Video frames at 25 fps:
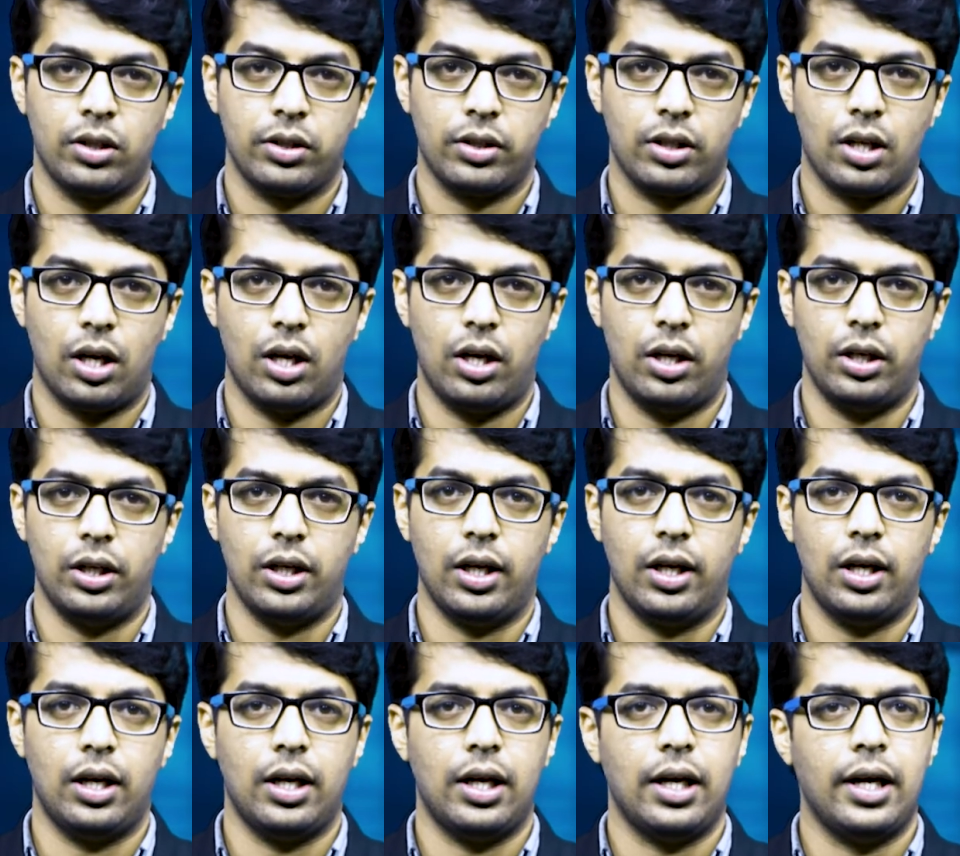Third,
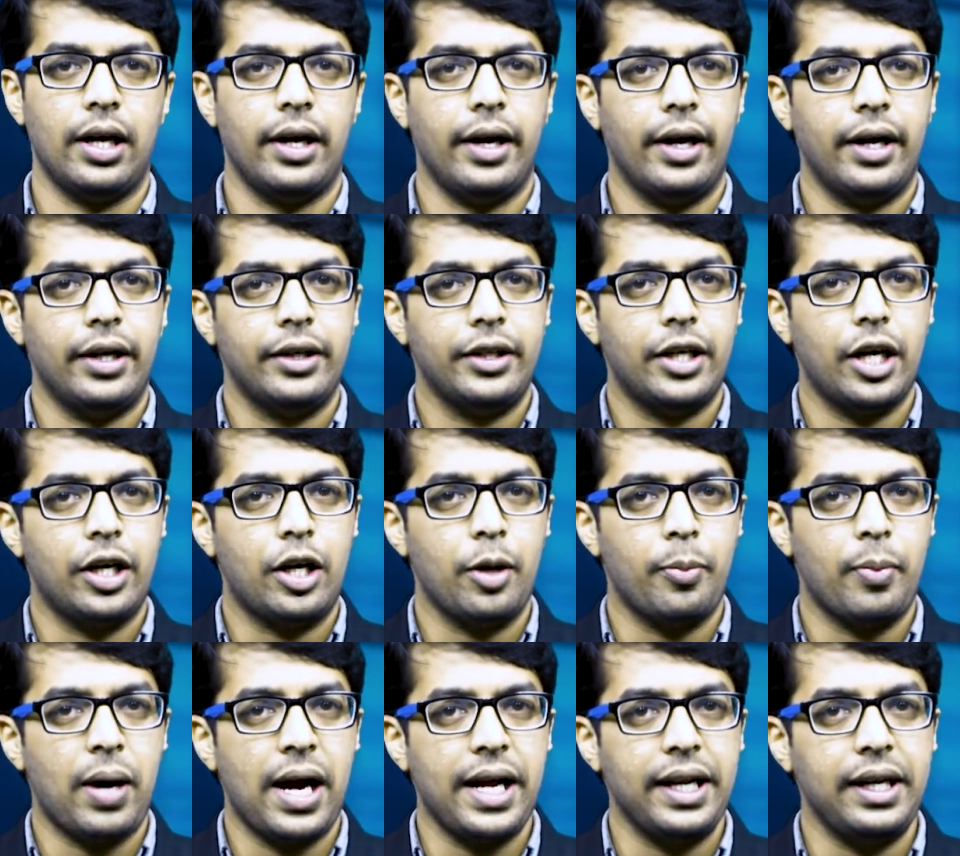
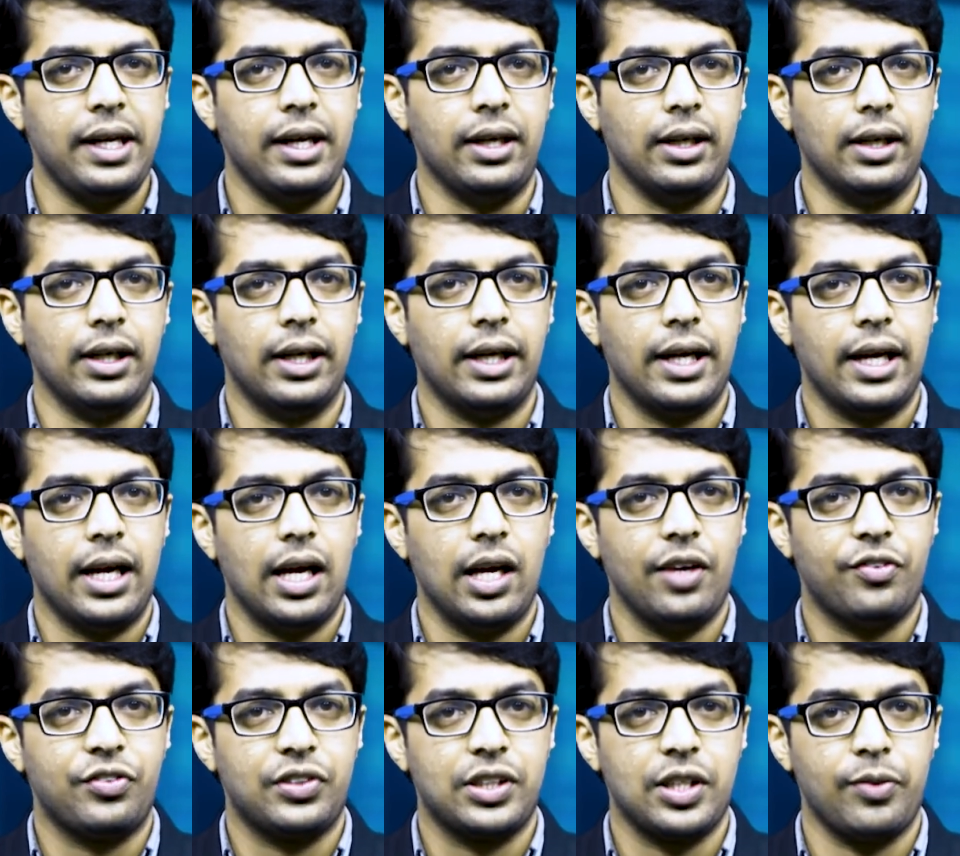determining
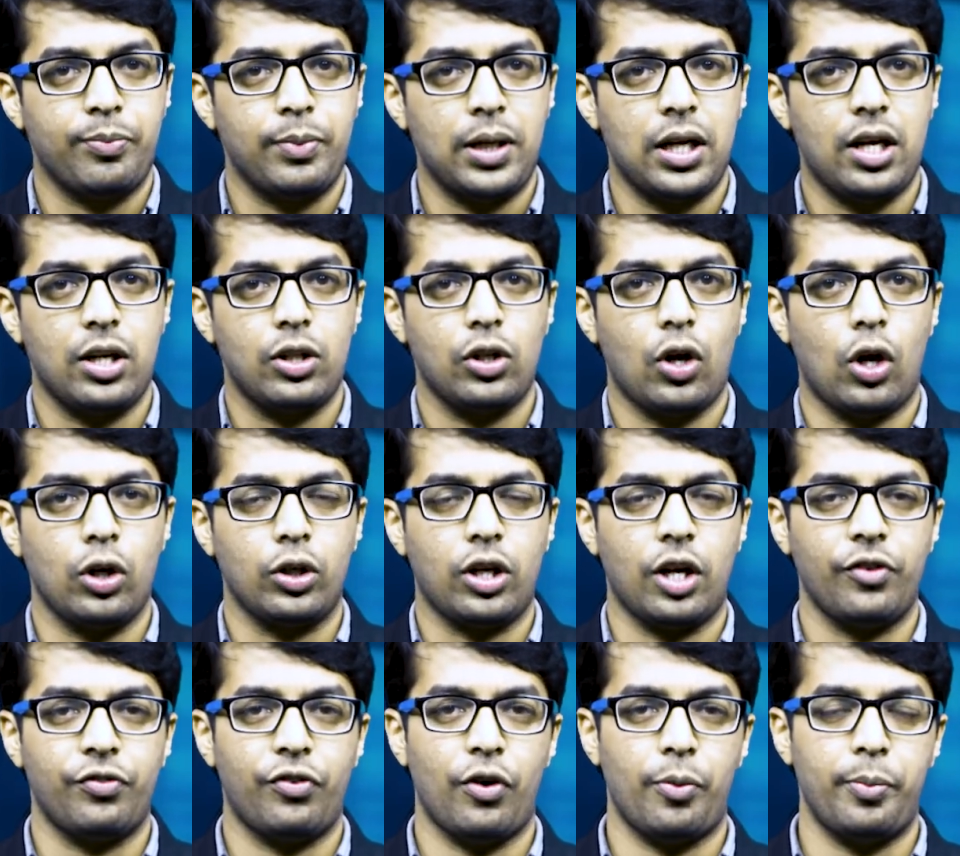if similar
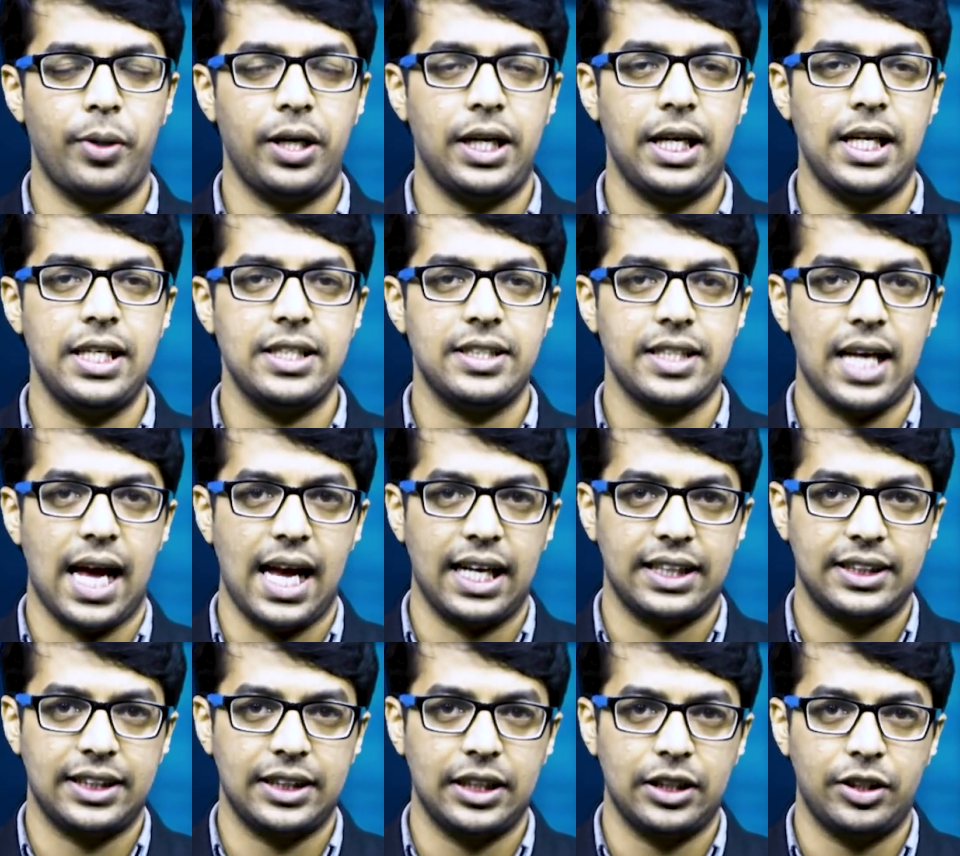non-conformities
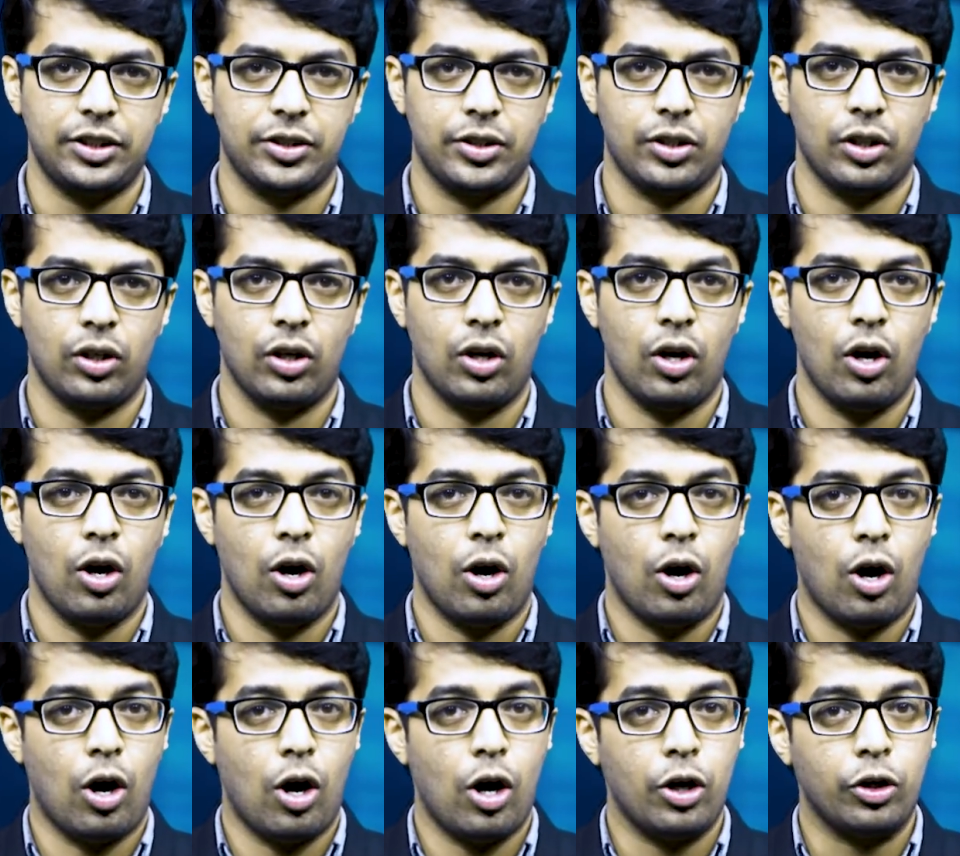exist
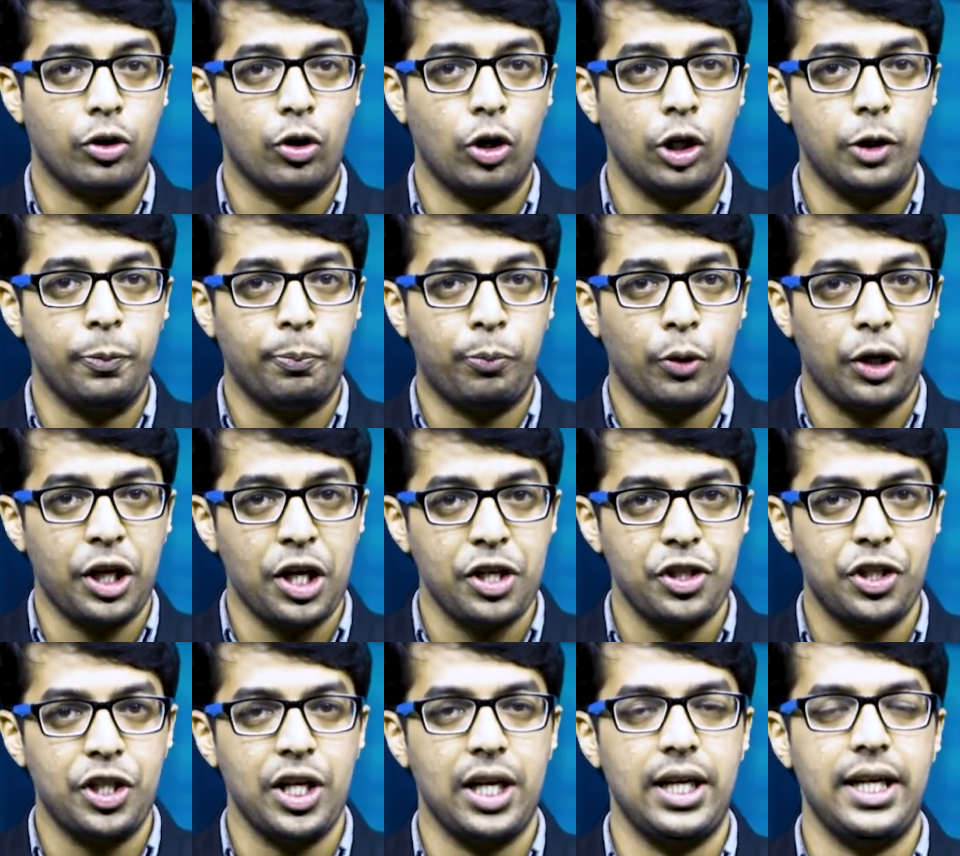or could
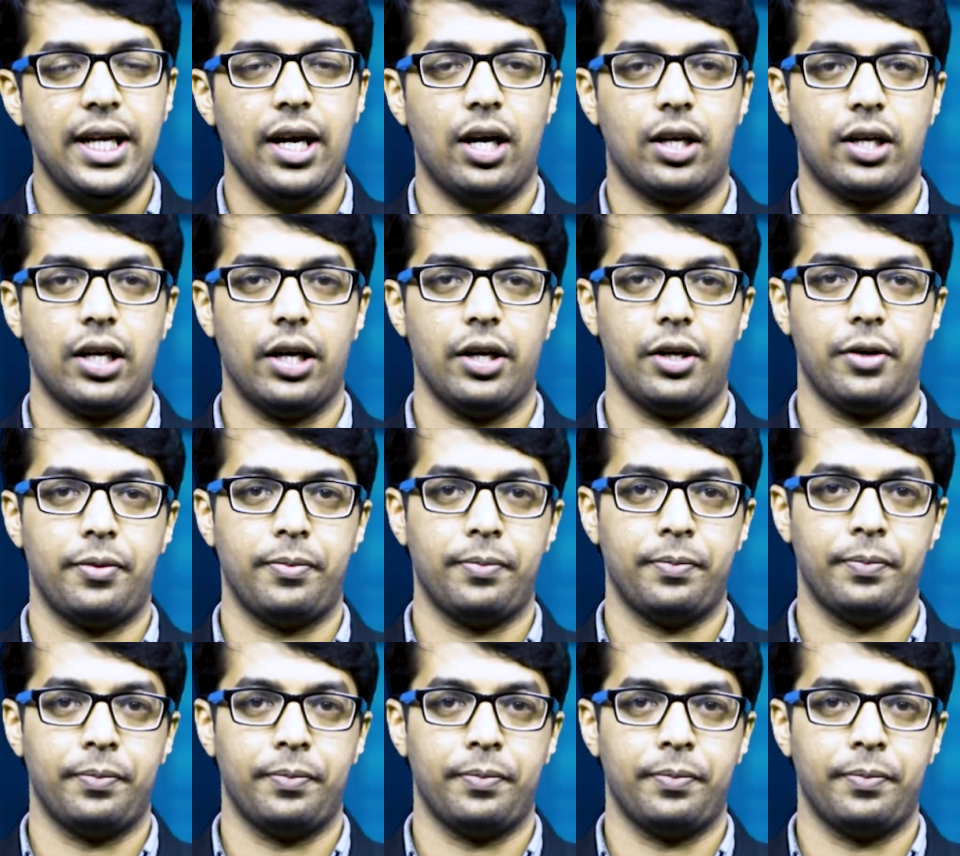potentially occur.